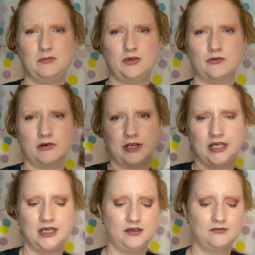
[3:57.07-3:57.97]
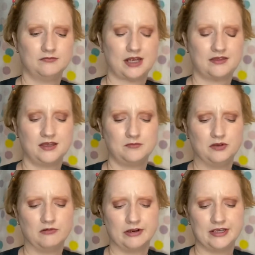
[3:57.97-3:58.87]
Biore. I think
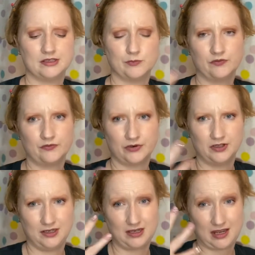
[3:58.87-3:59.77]
Biore is more for like